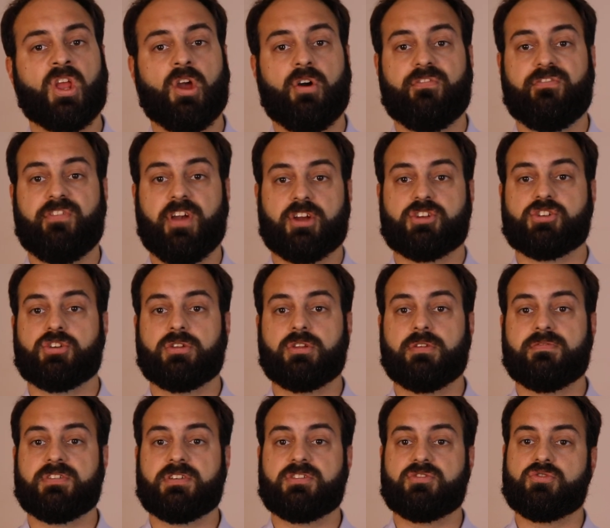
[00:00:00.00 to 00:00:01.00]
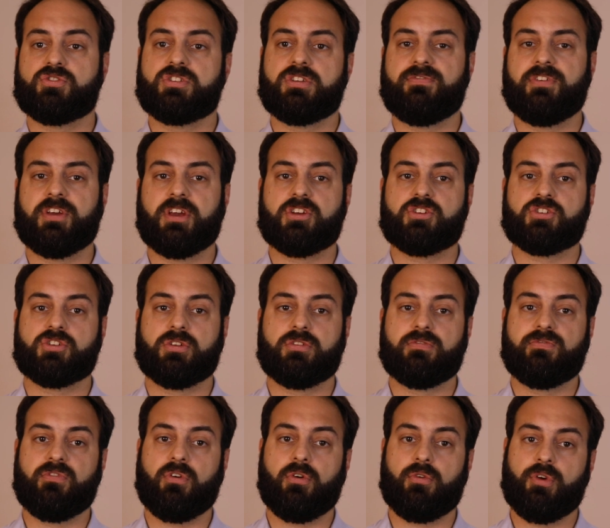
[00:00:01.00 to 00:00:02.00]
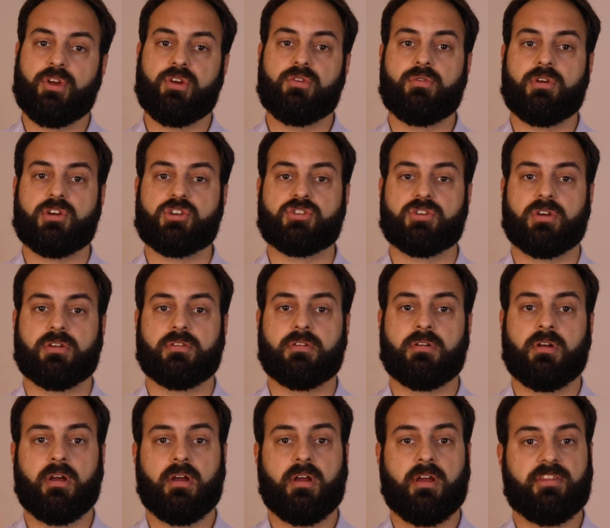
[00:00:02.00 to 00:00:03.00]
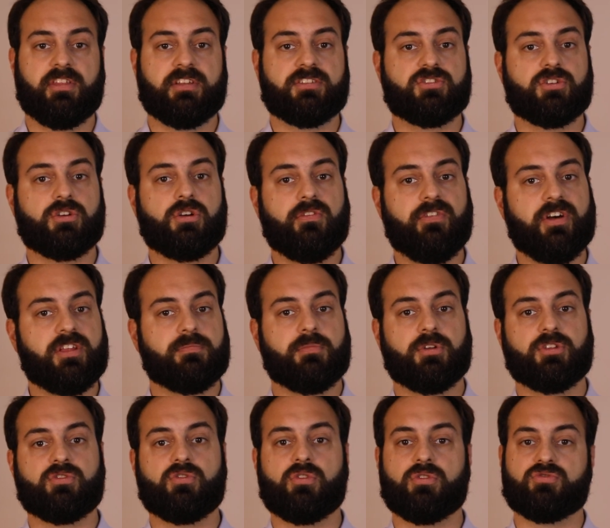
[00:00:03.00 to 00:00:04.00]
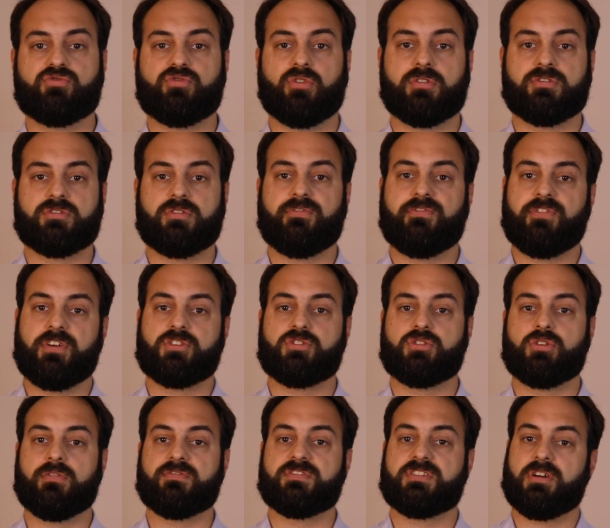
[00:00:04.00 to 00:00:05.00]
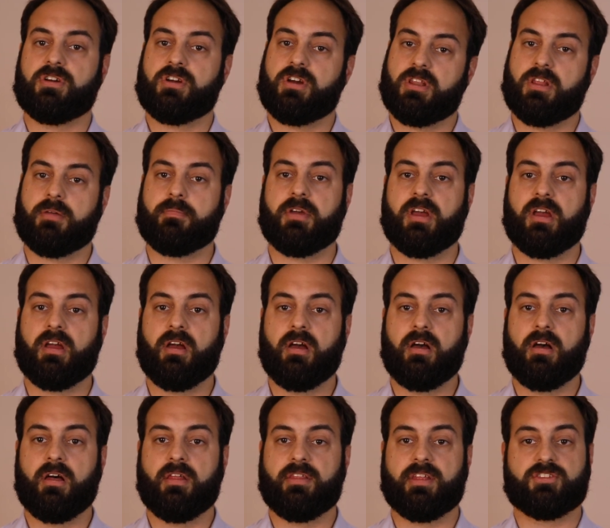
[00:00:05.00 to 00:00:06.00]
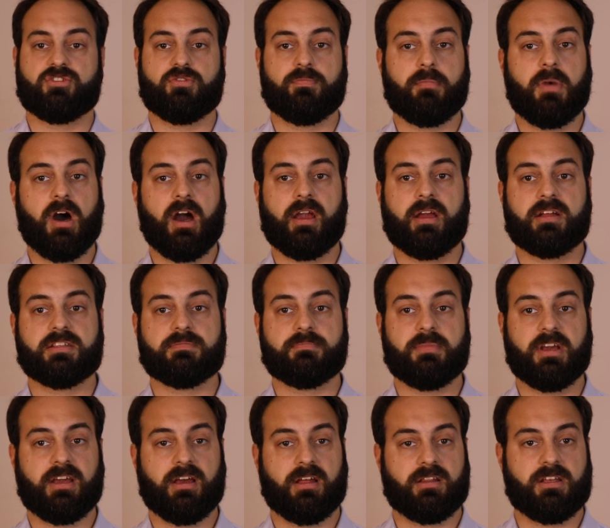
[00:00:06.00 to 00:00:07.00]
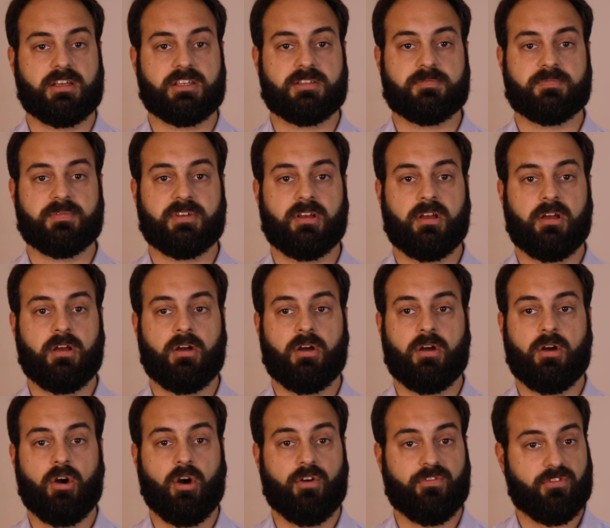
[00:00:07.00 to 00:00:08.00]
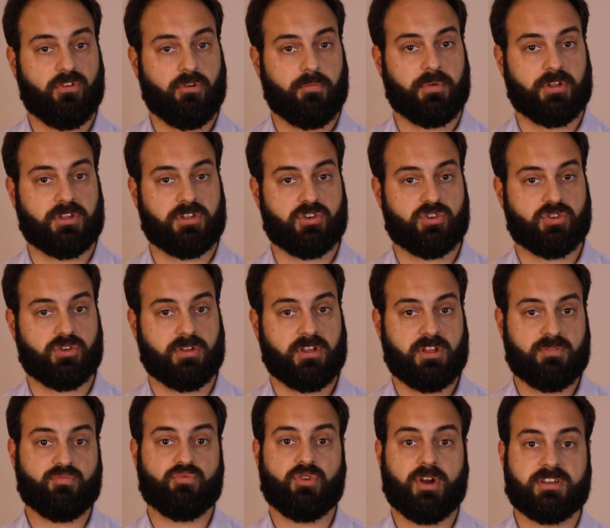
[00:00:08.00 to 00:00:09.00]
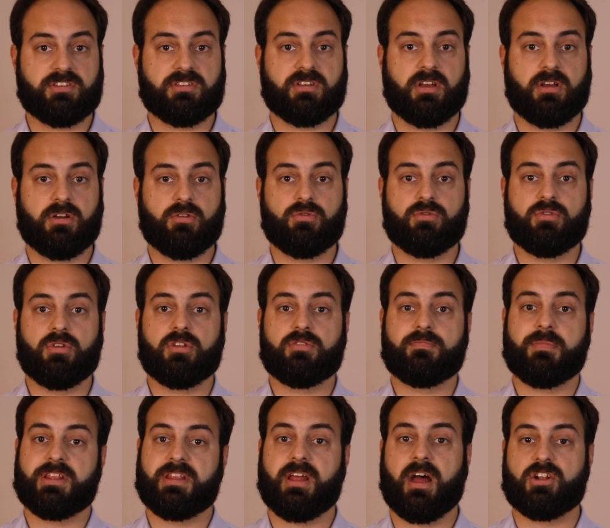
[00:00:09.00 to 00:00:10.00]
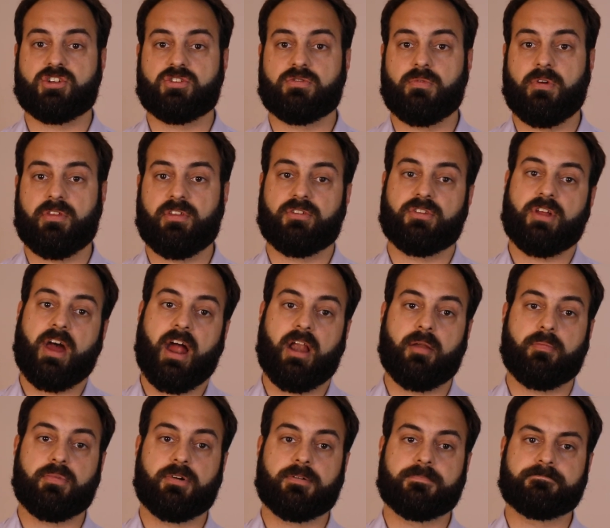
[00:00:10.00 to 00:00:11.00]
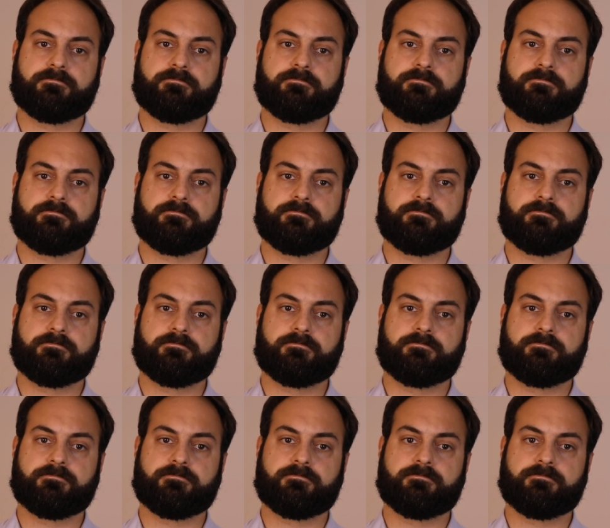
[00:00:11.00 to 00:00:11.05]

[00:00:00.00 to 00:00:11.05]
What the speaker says: A version of this justification for regulation is that the government controls a feature of the economy that the market's mechanism of competition and pricing could not manage without help.